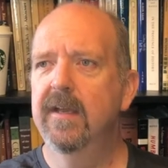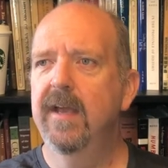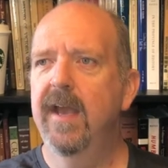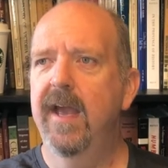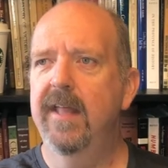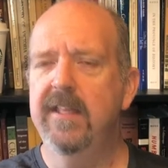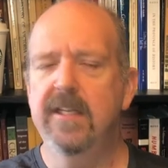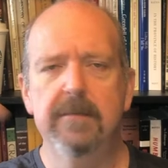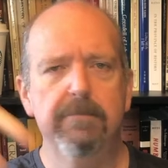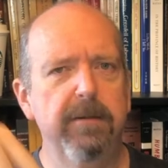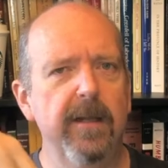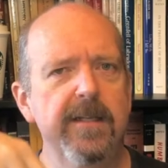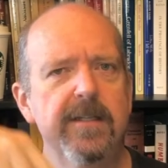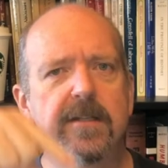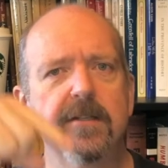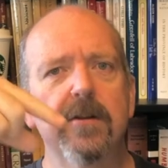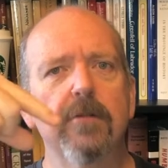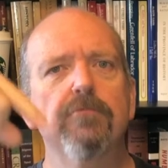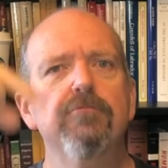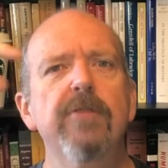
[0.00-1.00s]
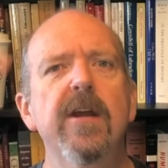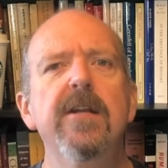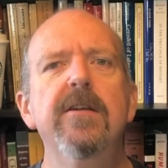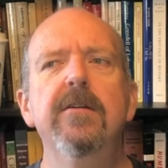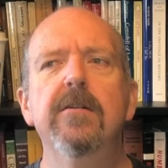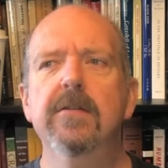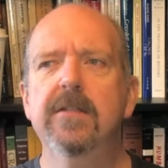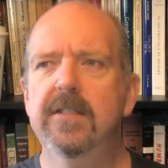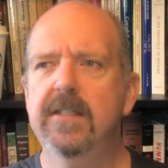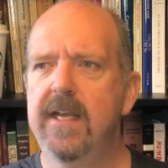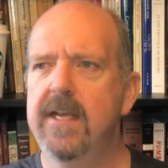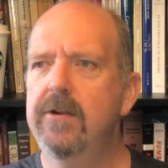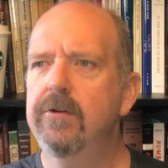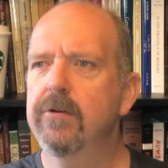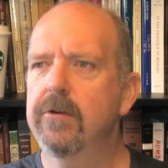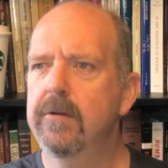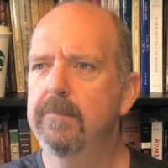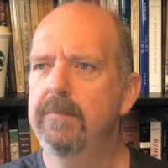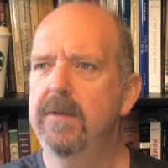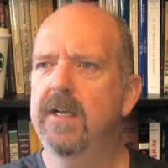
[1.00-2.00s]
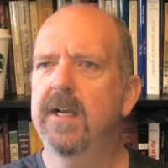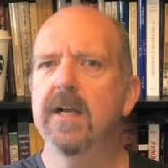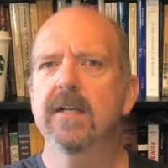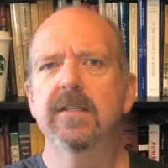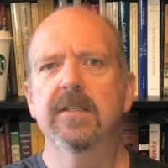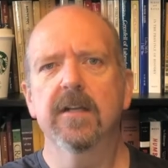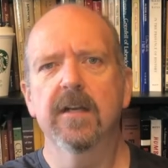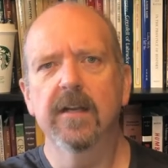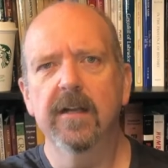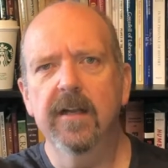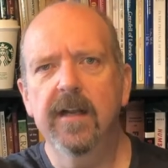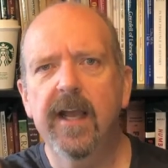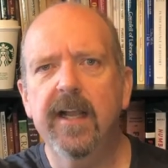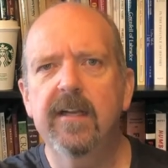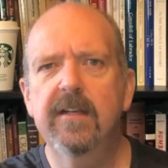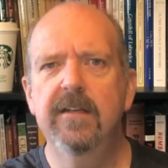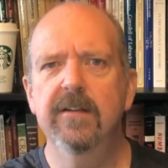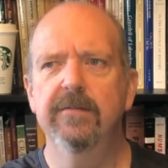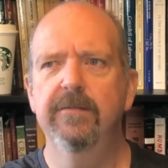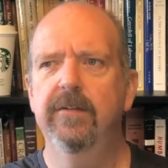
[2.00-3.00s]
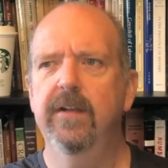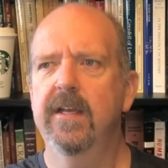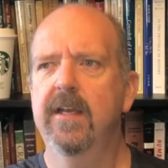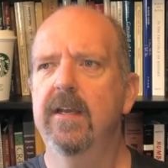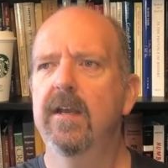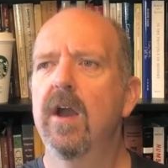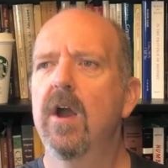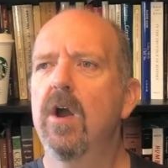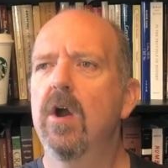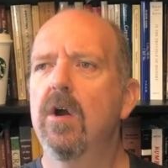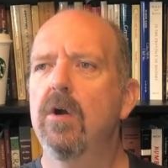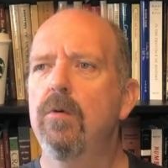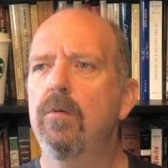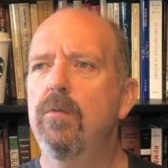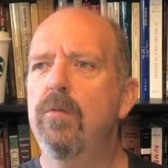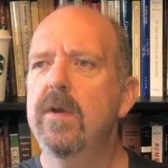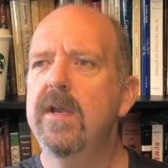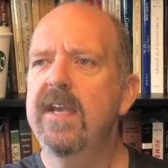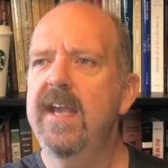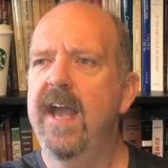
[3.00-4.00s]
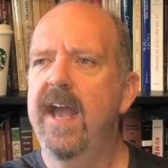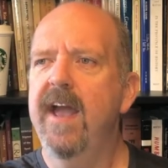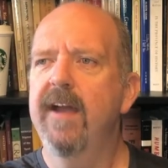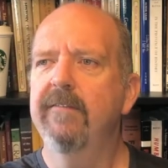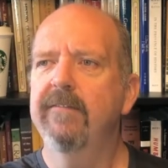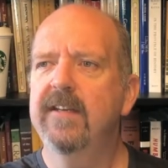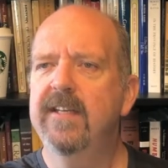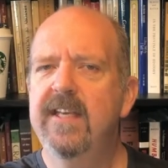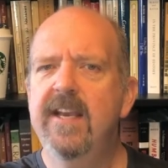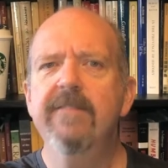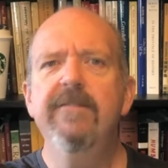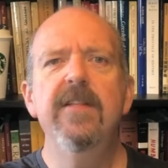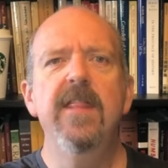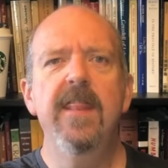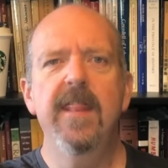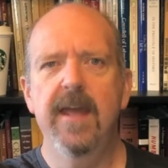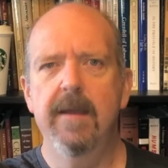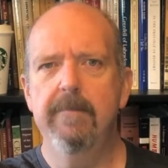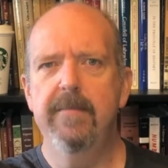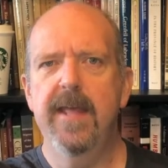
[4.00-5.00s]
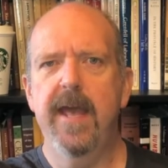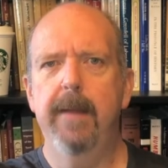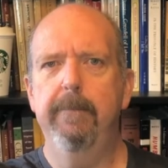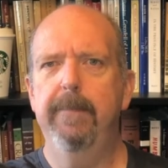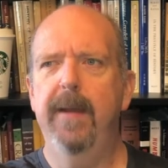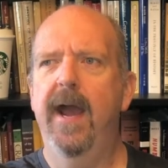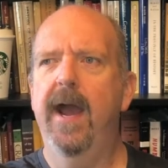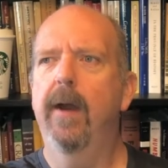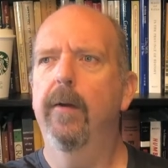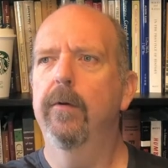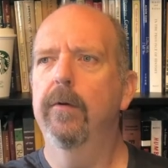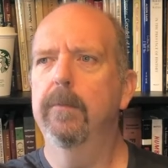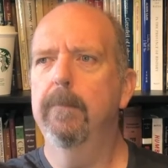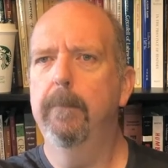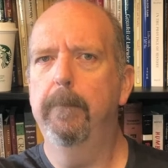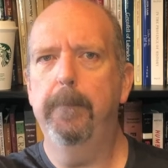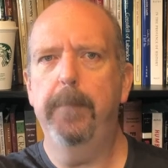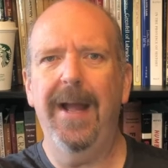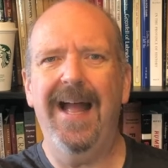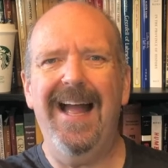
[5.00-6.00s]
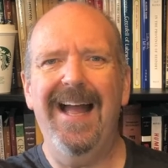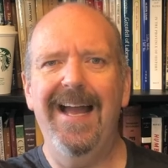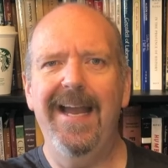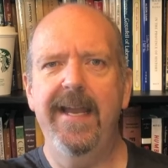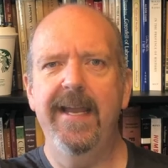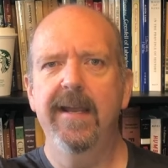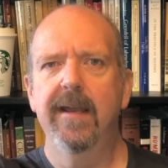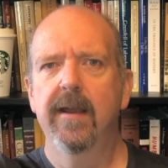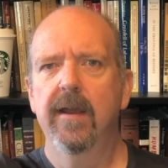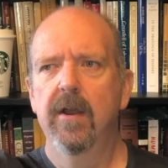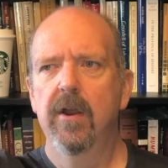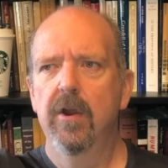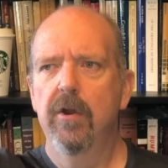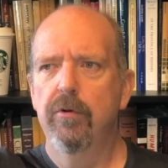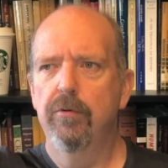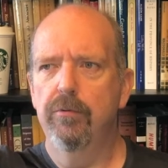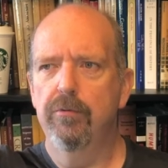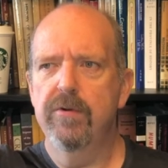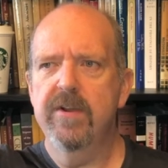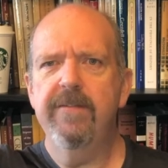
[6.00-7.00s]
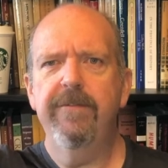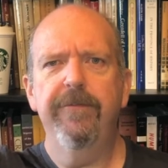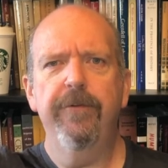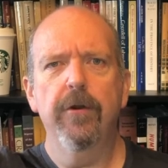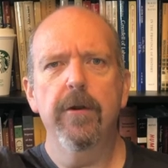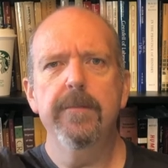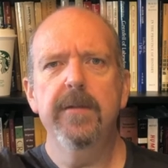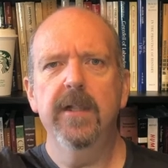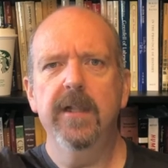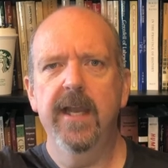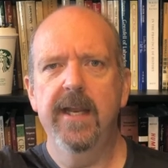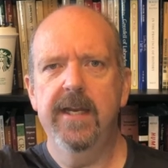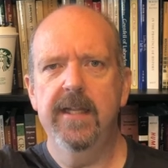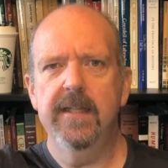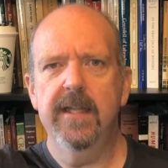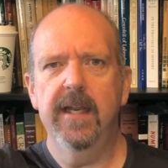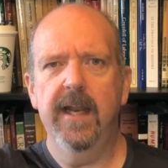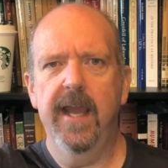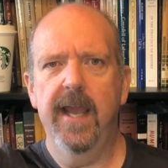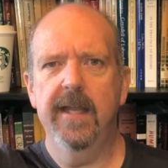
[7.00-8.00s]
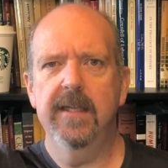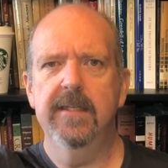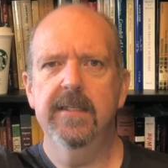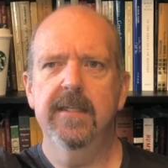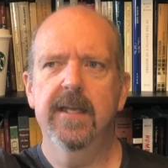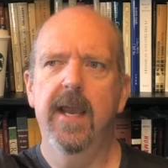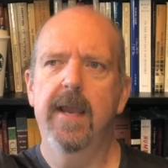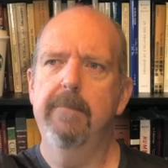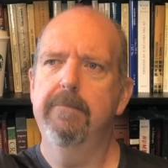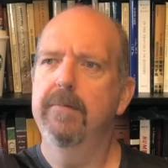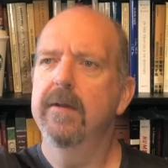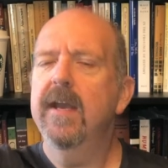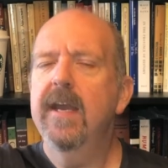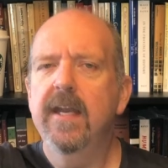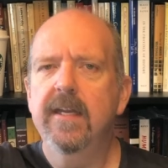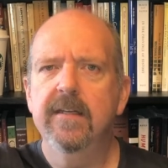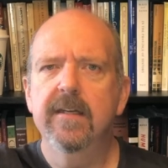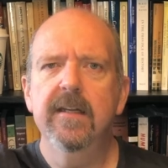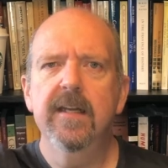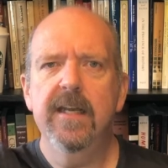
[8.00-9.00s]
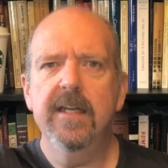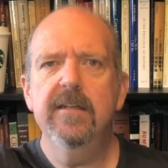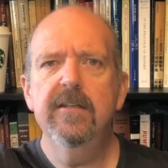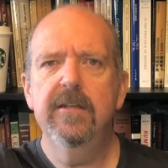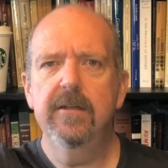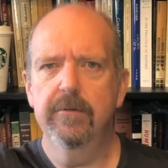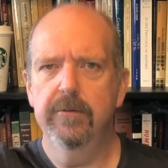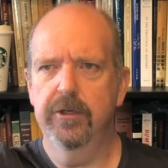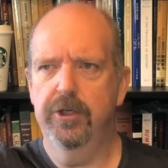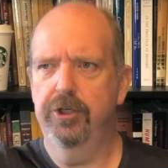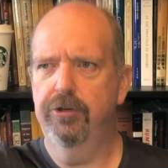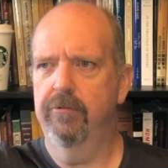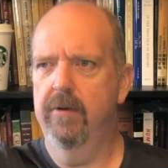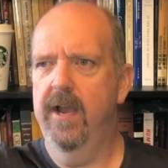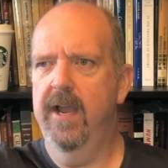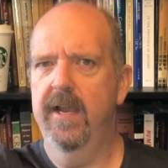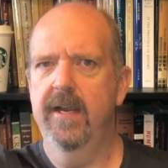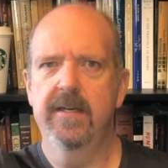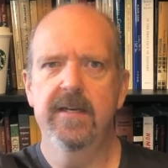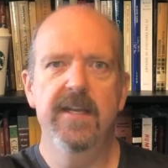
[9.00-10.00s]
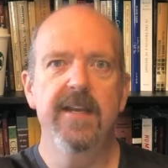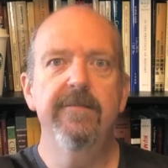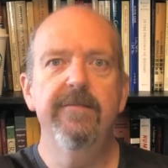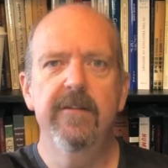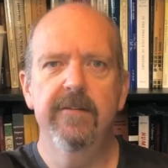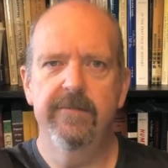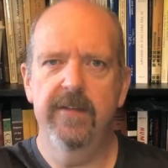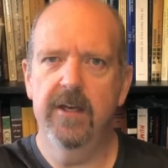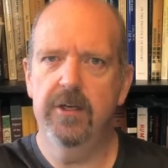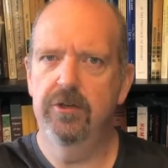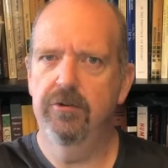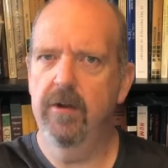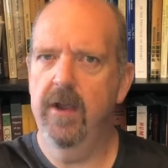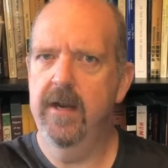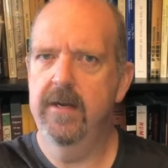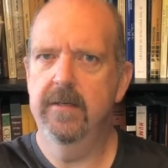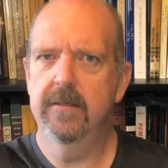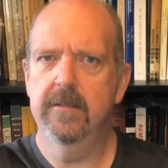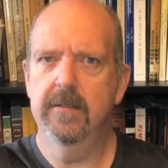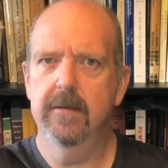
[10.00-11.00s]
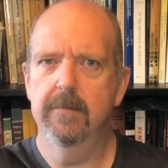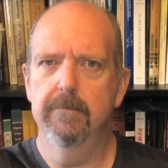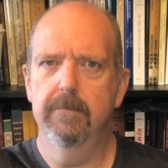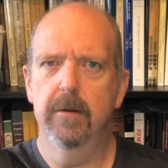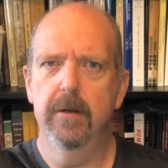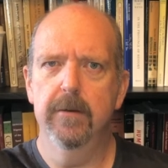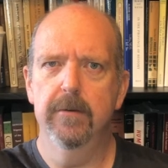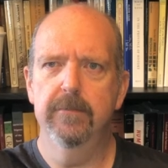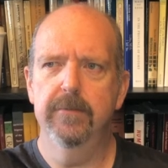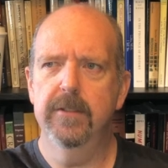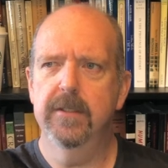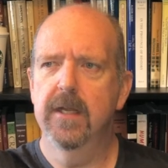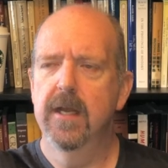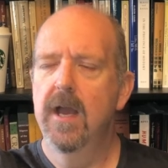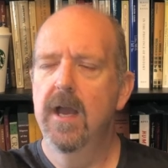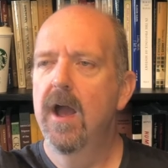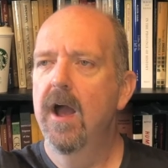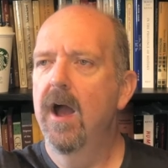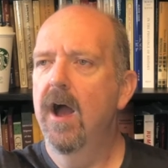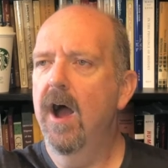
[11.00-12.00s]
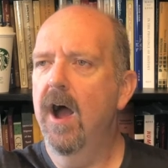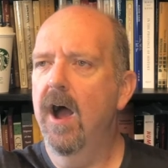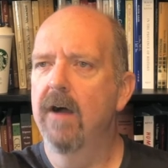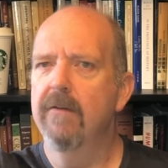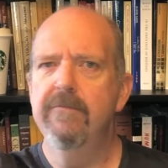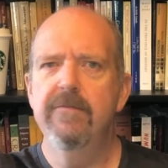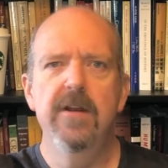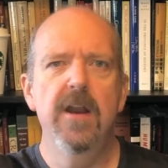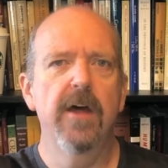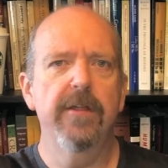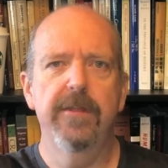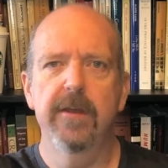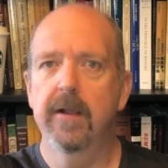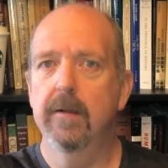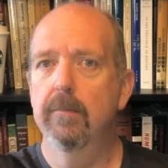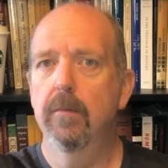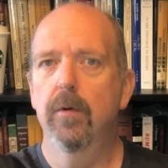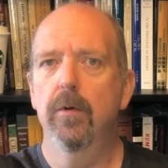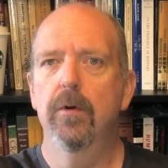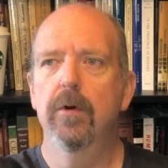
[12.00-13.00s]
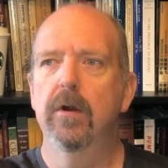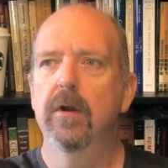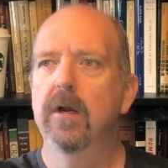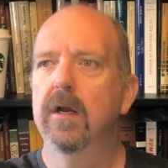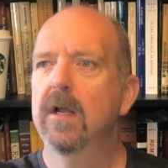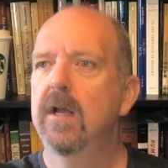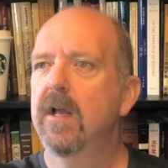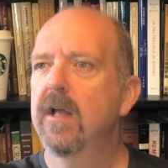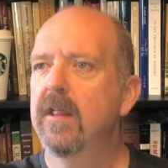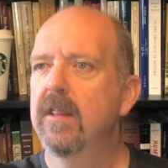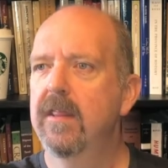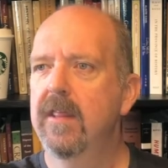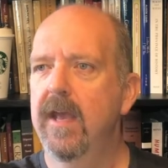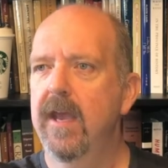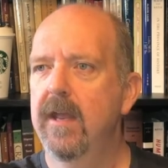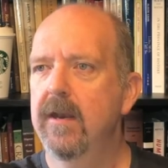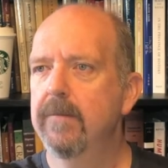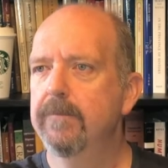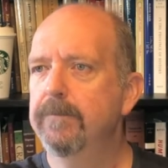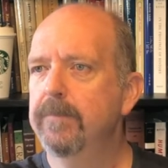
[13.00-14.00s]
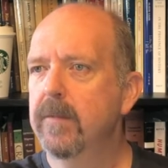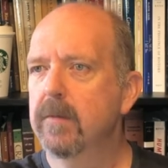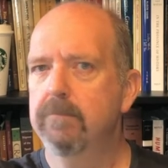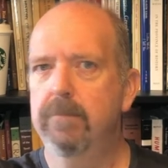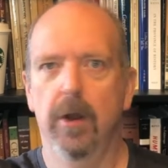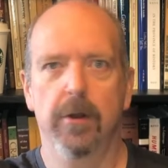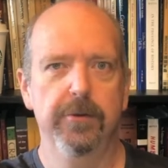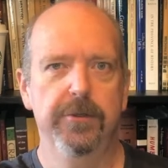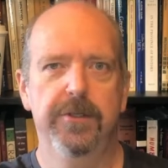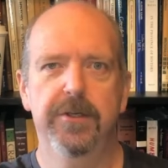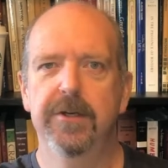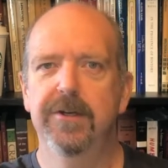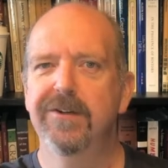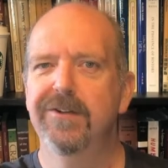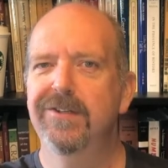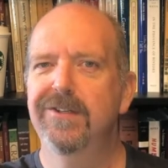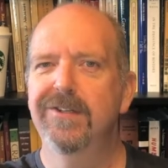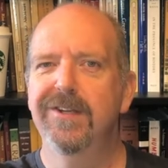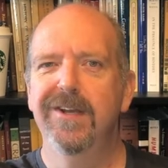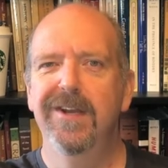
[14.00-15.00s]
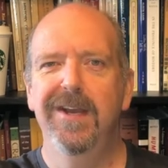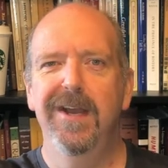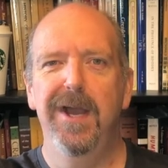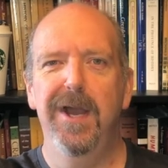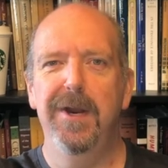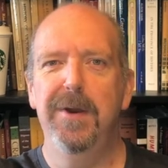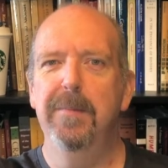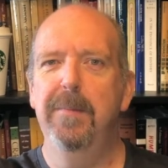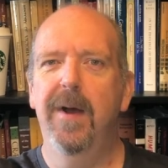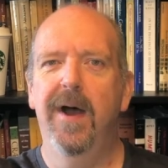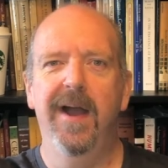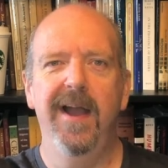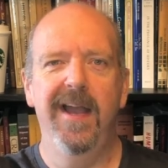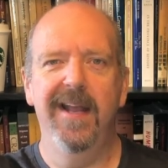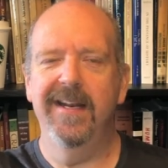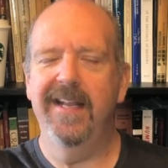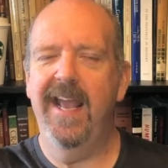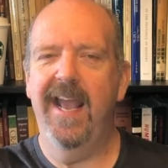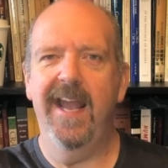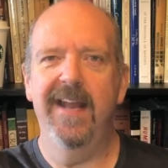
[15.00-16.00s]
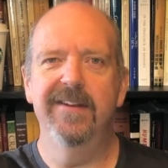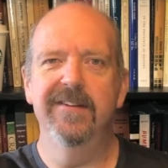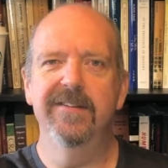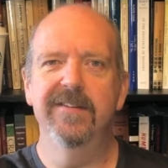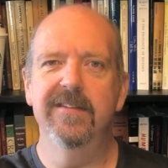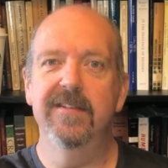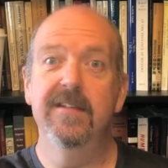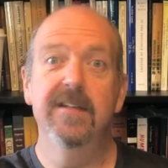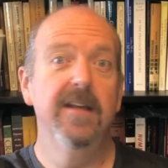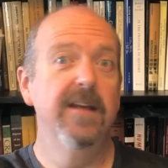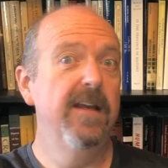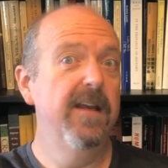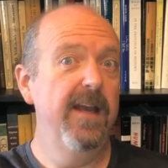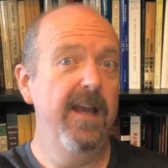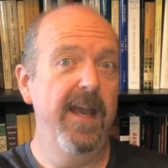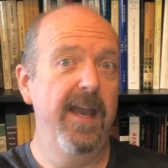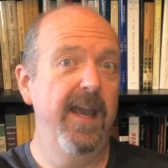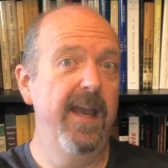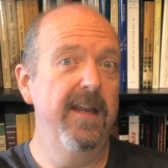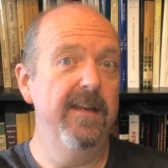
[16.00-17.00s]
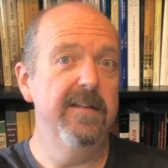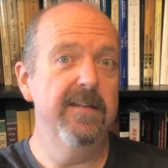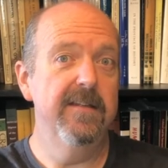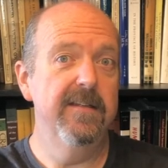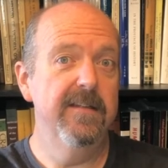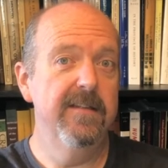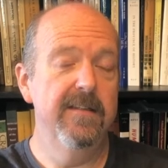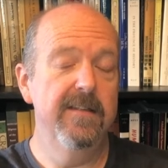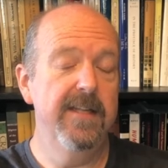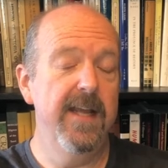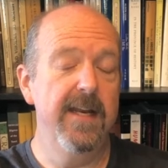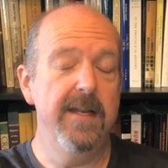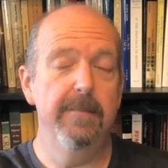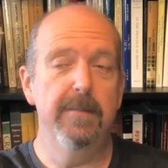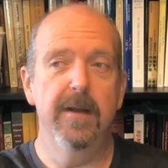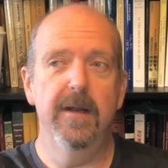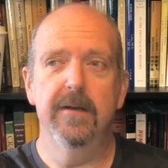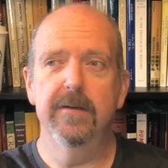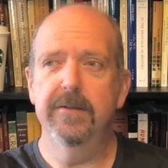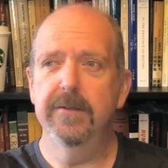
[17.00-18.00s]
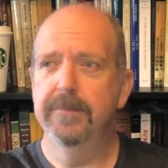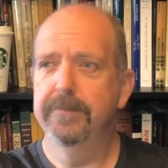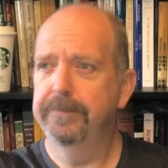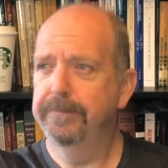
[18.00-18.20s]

And these places are rendered sacred because collectively we have given them that power by reformulating the landscape in, into a shrine, even if that shrine is composed of nothing more than posters and, and candles and teddy bears.